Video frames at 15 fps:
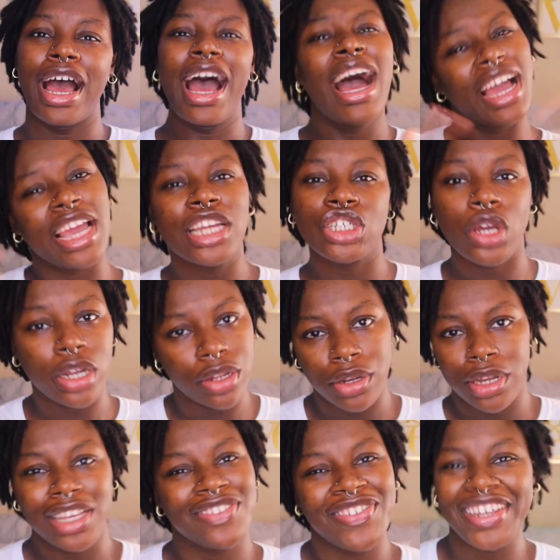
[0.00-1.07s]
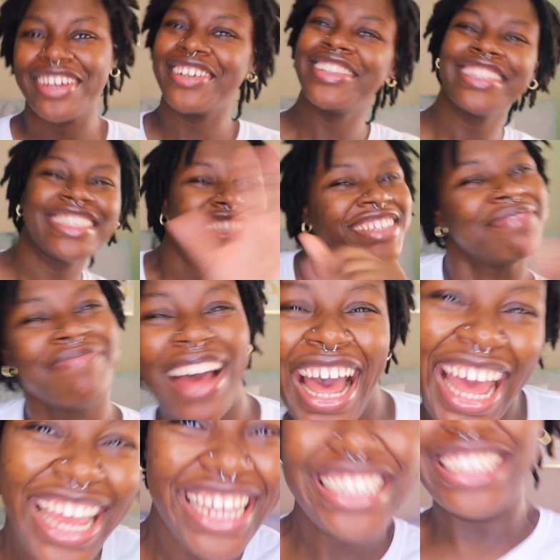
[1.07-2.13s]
I'll catch you on the next video. Bye.